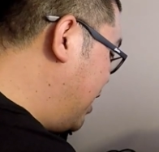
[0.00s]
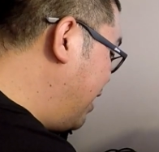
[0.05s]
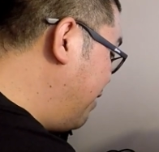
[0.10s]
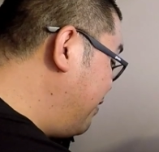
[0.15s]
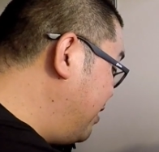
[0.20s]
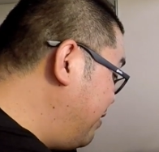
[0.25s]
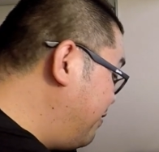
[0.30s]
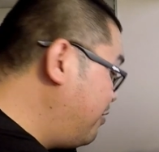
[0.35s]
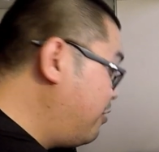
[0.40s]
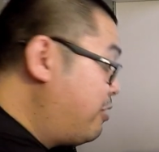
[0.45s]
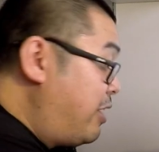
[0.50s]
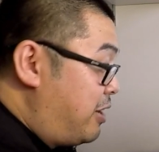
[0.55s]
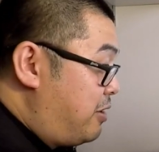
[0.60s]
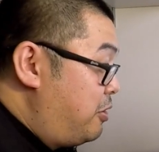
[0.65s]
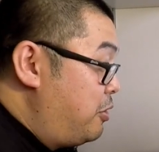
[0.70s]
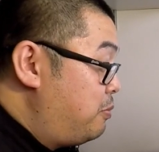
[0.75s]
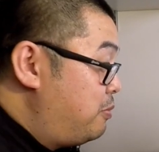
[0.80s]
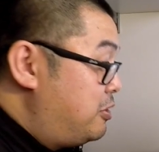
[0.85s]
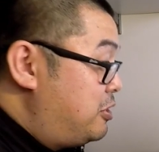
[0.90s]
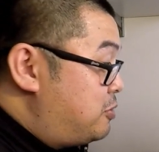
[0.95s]
haven't even cracked
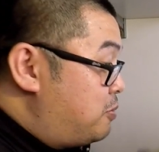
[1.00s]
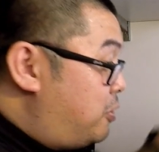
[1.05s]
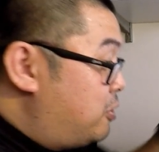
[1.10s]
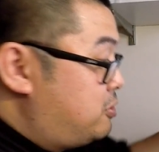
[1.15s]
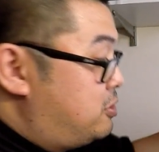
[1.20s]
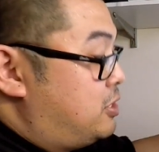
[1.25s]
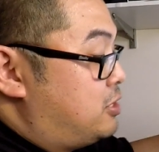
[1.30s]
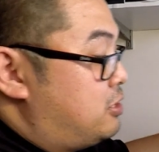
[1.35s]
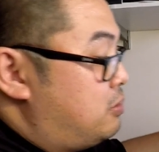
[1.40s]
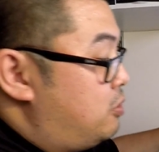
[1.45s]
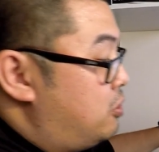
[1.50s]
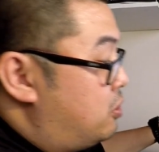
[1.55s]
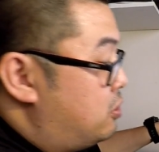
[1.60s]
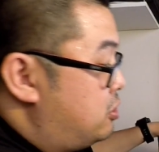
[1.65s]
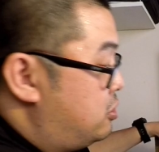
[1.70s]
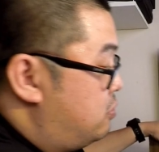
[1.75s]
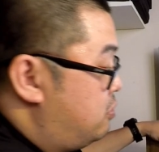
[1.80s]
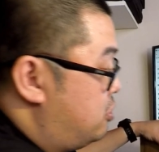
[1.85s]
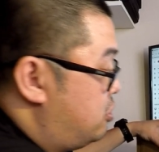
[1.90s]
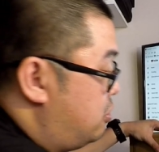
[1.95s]
open this box yet, to be
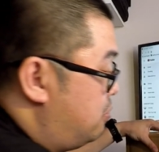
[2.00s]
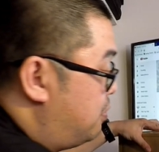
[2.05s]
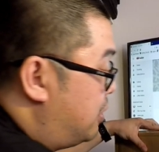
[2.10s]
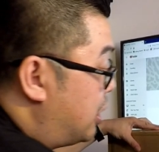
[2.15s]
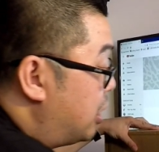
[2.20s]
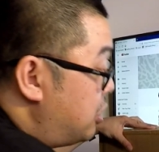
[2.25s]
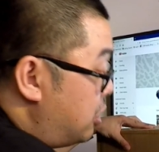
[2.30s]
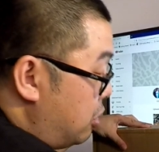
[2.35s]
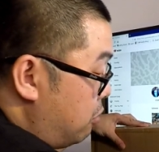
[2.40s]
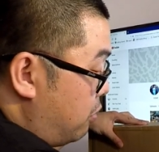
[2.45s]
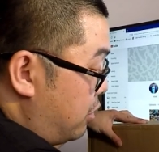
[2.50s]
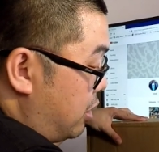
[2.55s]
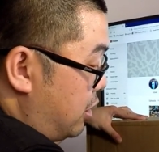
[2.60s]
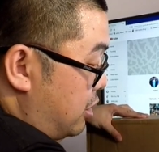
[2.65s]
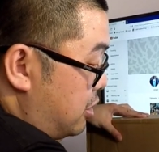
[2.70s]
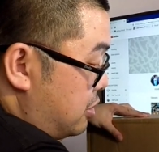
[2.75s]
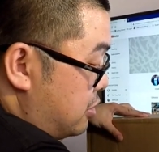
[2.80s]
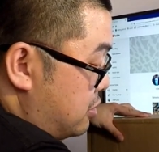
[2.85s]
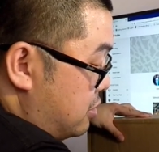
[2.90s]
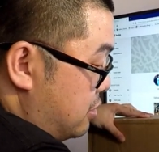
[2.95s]
honest with you, but I know what it
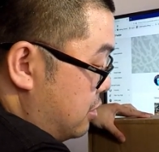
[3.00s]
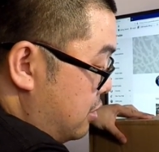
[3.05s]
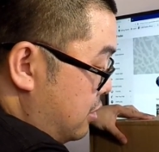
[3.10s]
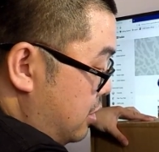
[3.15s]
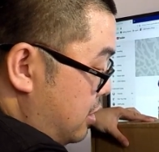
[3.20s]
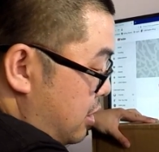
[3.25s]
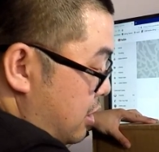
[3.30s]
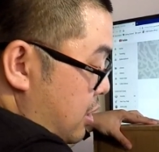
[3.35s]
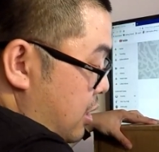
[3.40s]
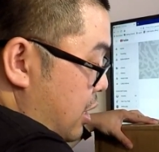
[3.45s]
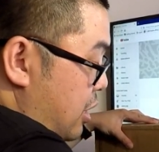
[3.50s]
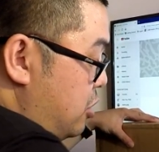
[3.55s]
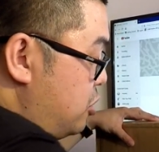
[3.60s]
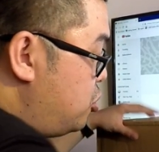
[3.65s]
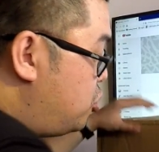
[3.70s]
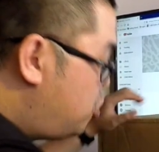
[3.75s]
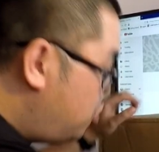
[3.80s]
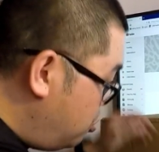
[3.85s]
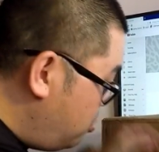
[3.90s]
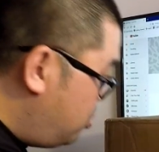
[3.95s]
is. You
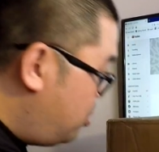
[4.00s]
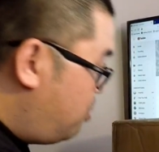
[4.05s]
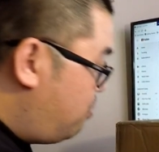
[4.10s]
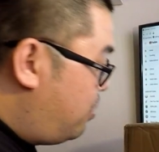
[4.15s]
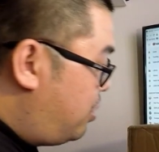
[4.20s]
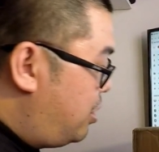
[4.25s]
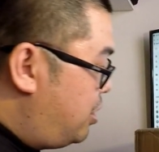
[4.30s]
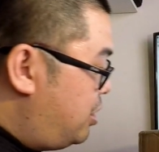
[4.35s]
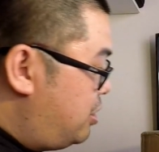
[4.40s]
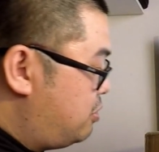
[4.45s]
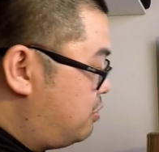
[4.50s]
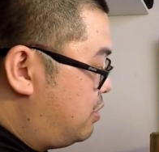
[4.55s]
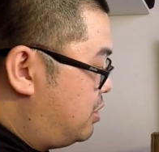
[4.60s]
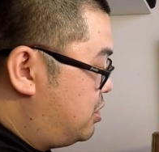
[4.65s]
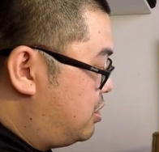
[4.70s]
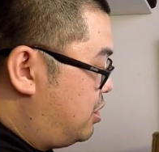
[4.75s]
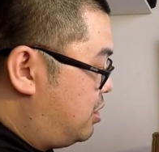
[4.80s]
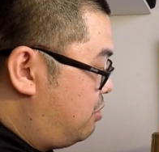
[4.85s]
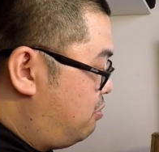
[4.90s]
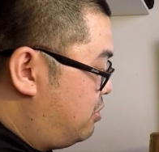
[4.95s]
should know what it is once
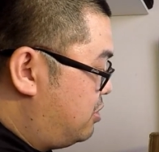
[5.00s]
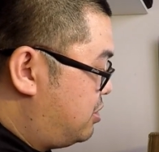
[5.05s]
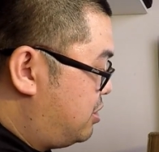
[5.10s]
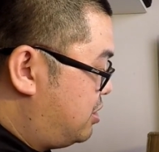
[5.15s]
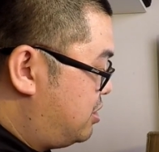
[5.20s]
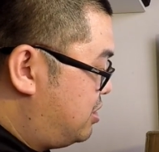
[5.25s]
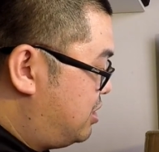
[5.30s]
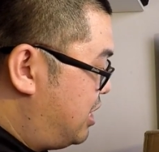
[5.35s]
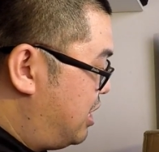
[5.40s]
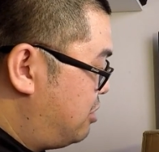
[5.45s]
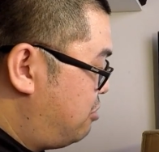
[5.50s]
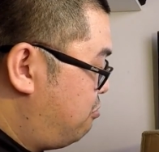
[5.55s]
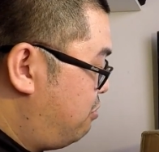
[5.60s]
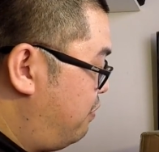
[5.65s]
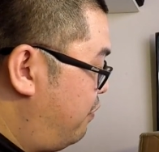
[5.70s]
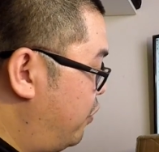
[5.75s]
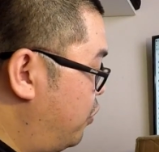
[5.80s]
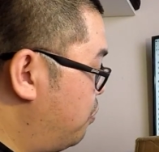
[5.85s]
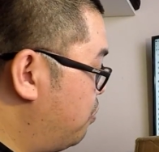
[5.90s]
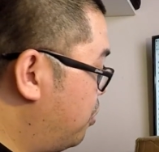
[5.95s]
I start to
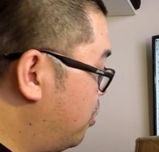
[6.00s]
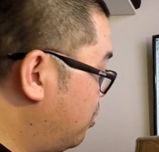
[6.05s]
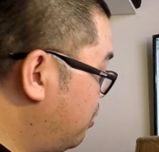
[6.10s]
review more